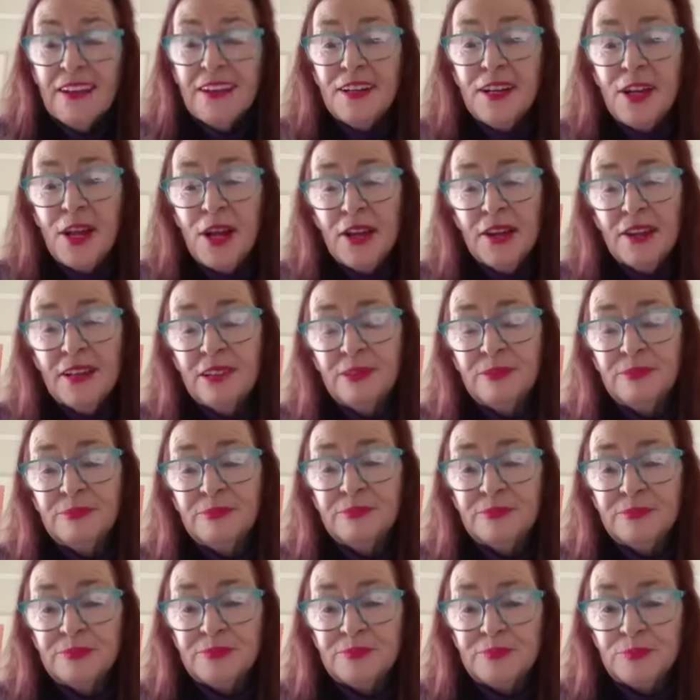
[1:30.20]
Now,
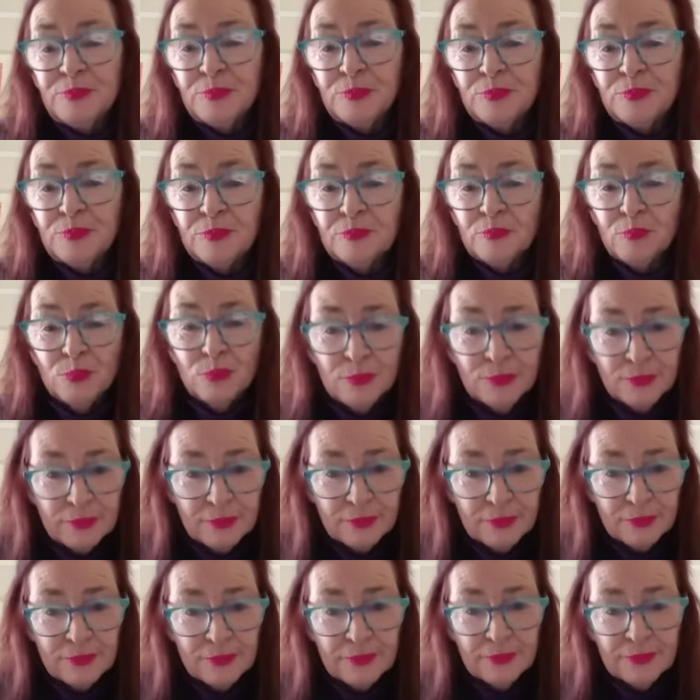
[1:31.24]

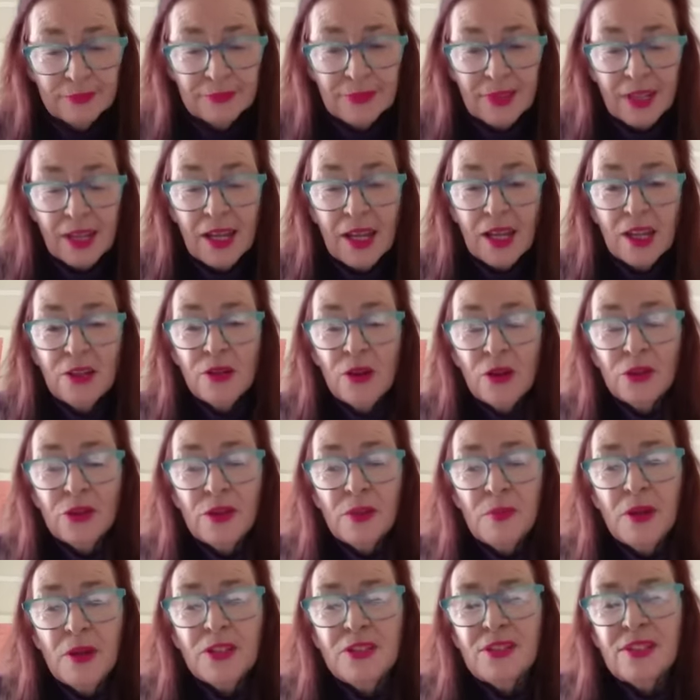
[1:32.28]
not
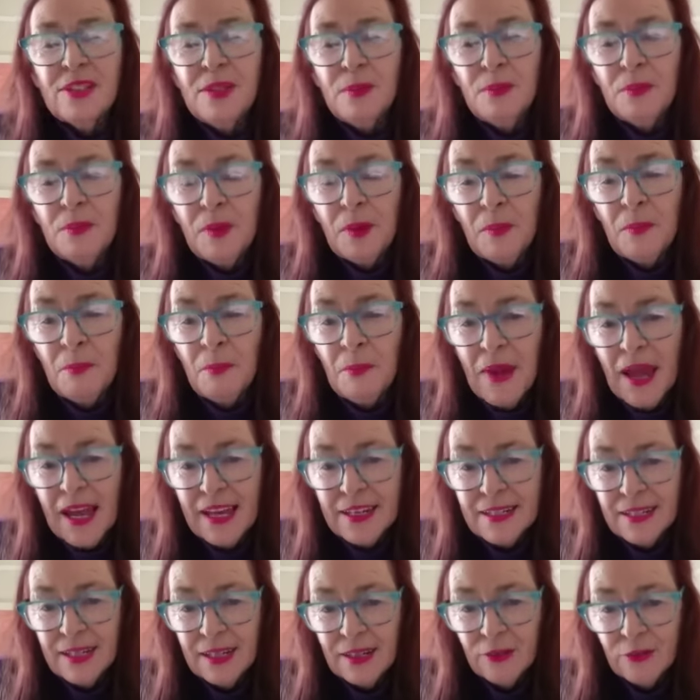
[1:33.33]
the most
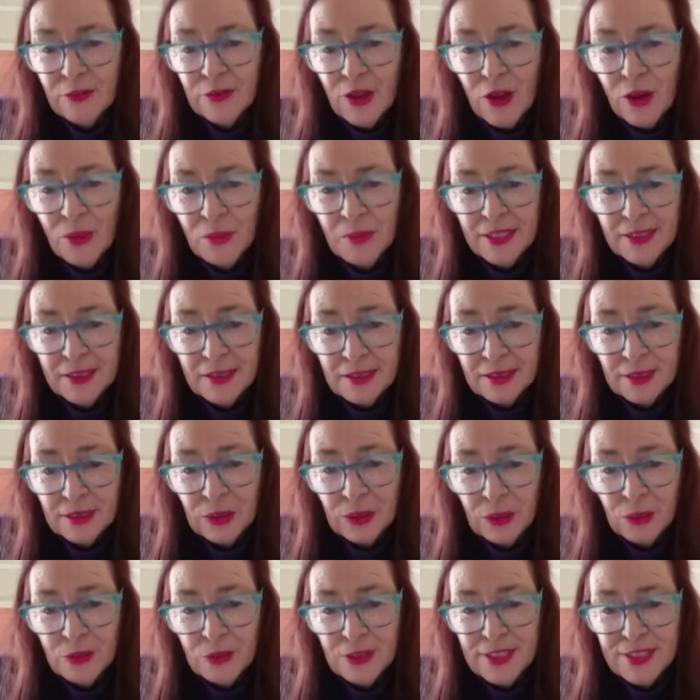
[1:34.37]
diplomatic of comments,
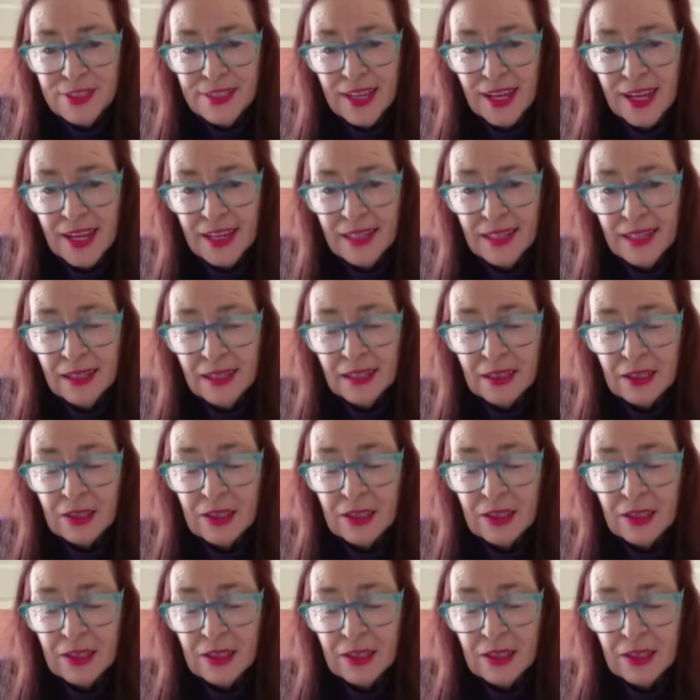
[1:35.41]
you would say,